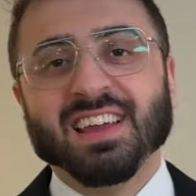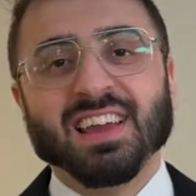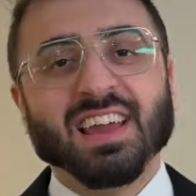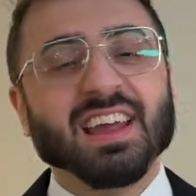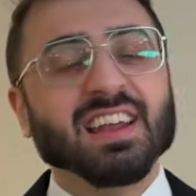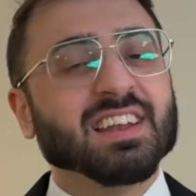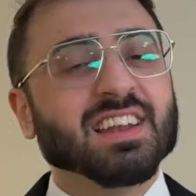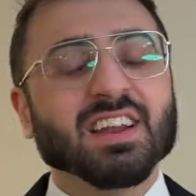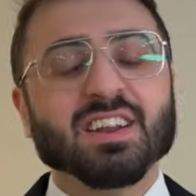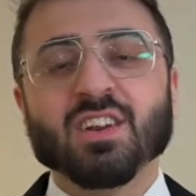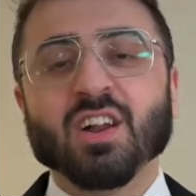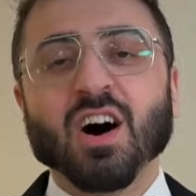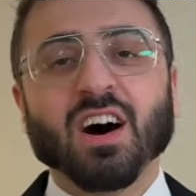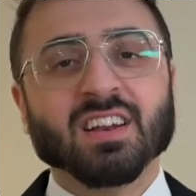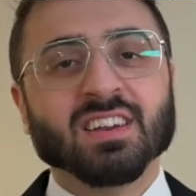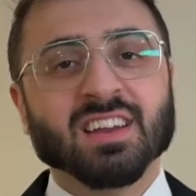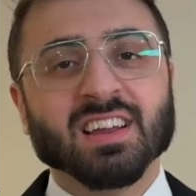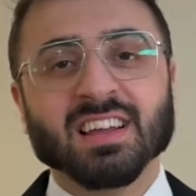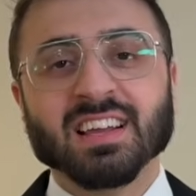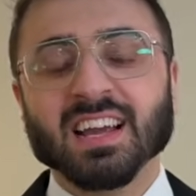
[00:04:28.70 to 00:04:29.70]
it did not
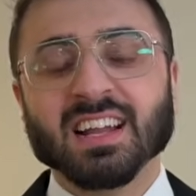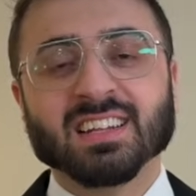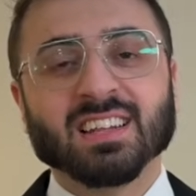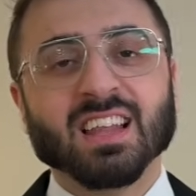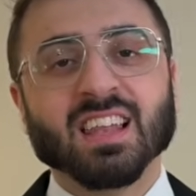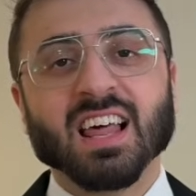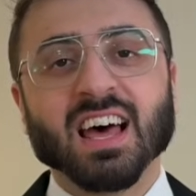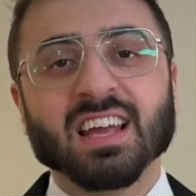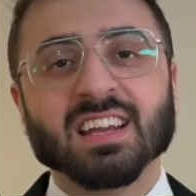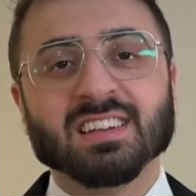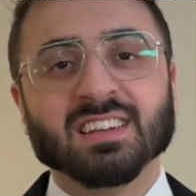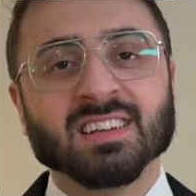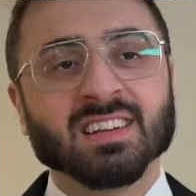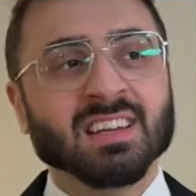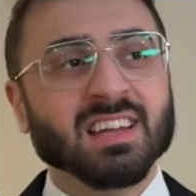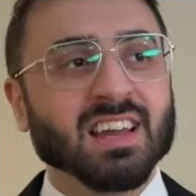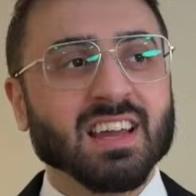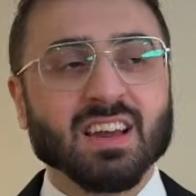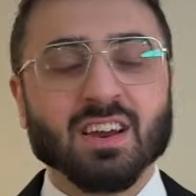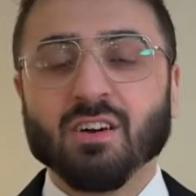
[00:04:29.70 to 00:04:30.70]
get the light
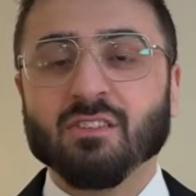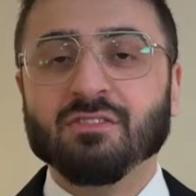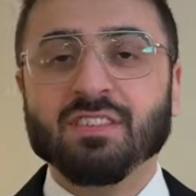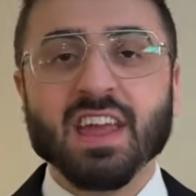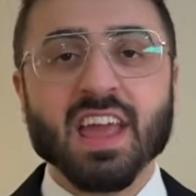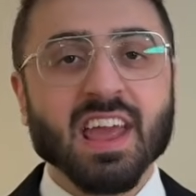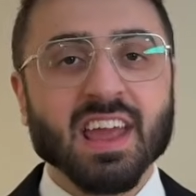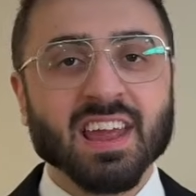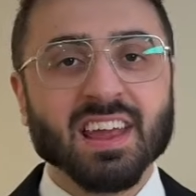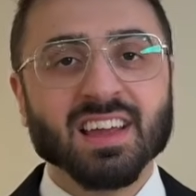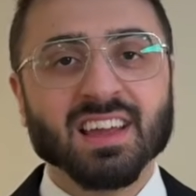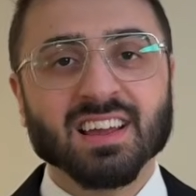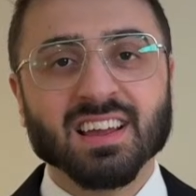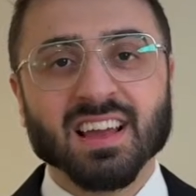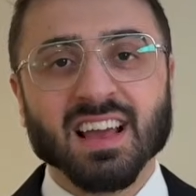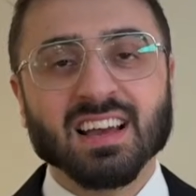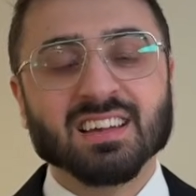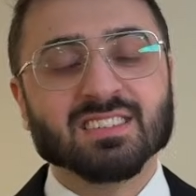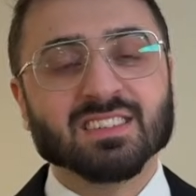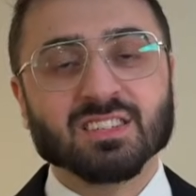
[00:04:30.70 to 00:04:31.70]
of day
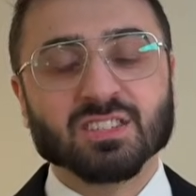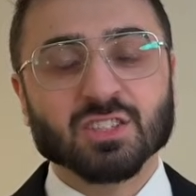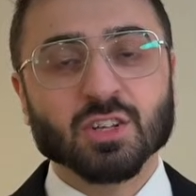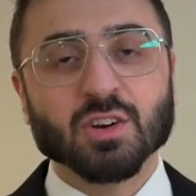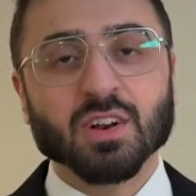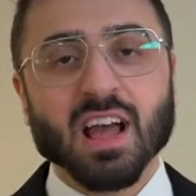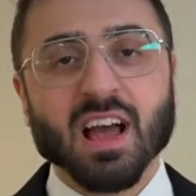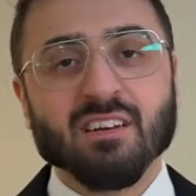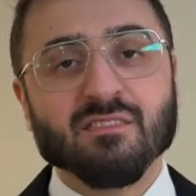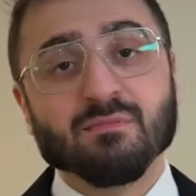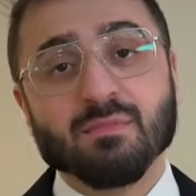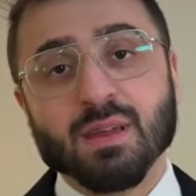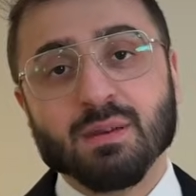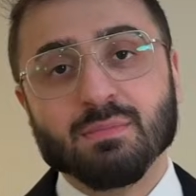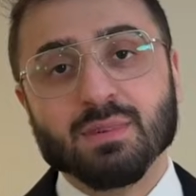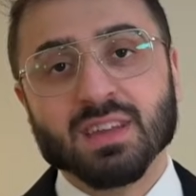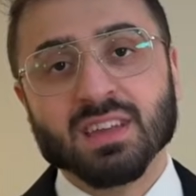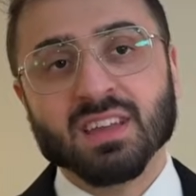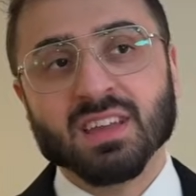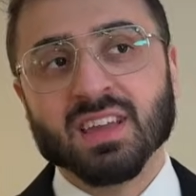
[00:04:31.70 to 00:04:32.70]
as it should have
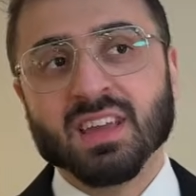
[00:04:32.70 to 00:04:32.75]
maybe.